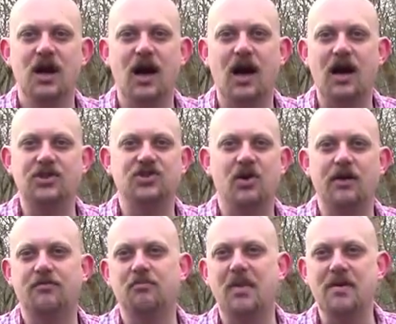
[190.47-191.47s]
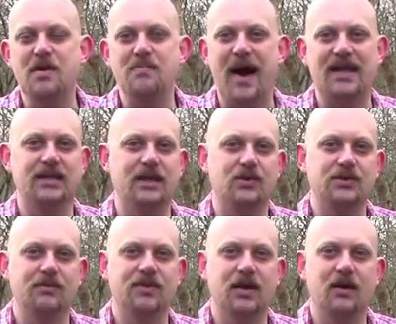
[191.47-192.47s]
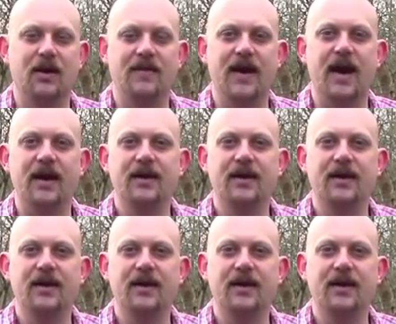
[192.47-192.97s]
aside from maybe battening or something like that.